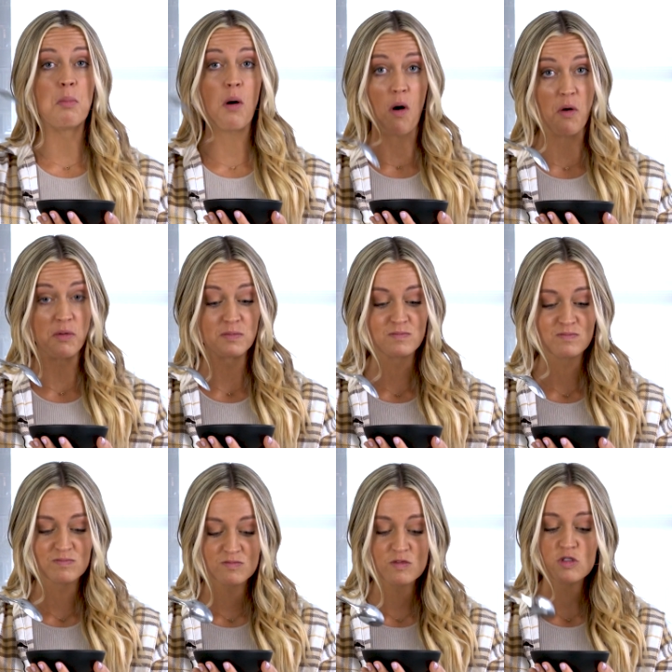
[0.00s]
bowl,
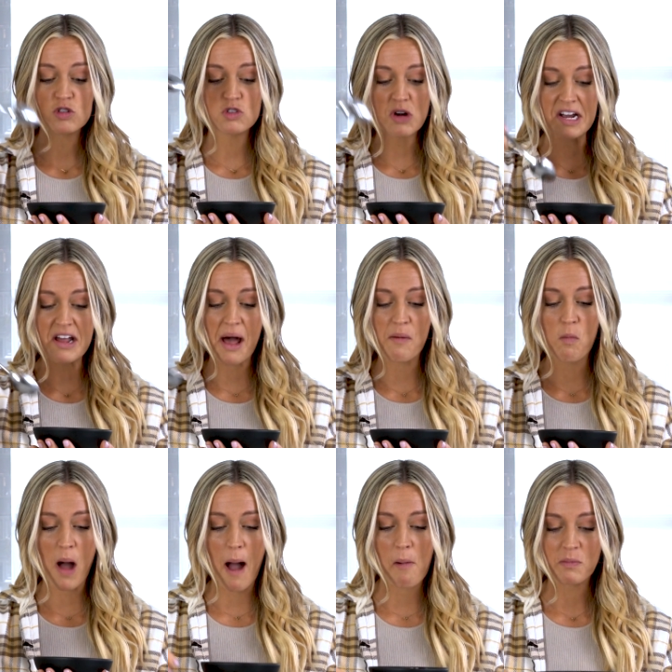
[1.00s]
straight up,
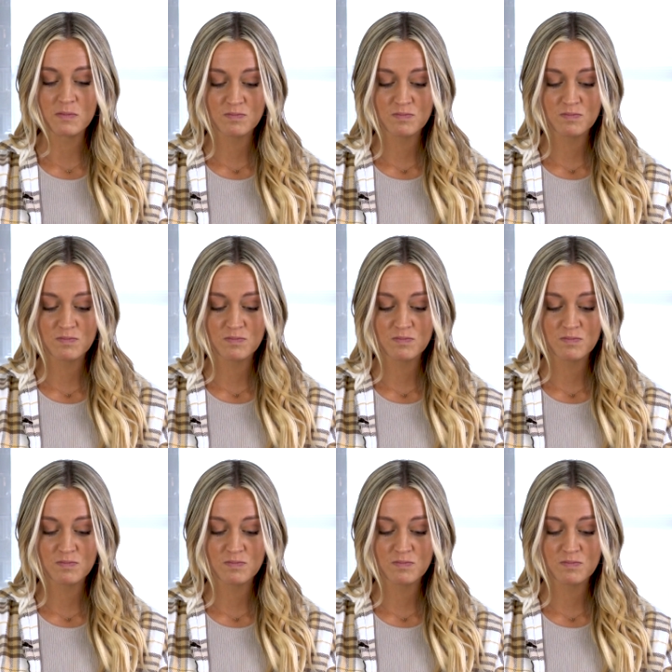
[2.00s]
wow.